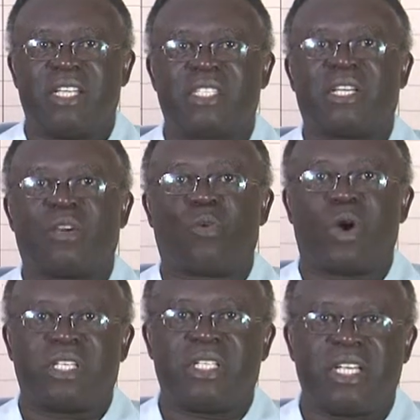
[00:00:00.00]
is
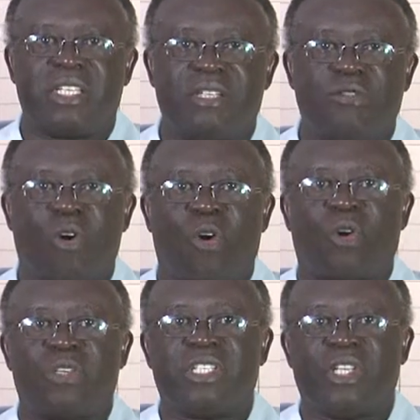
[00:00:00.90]
quantitative or
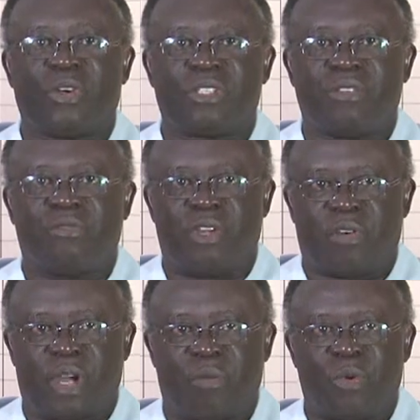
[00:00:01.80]
continuous
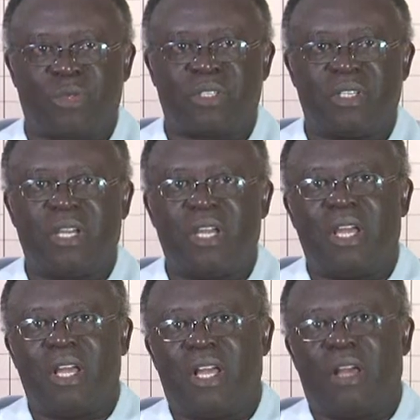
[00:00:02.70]
variables.
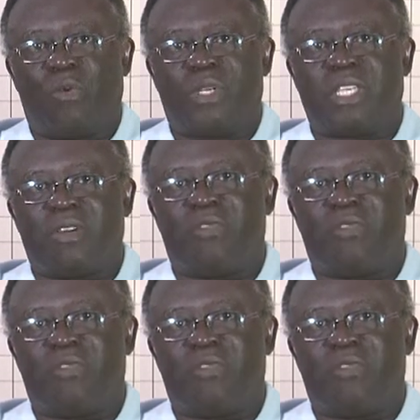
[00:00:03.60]
We say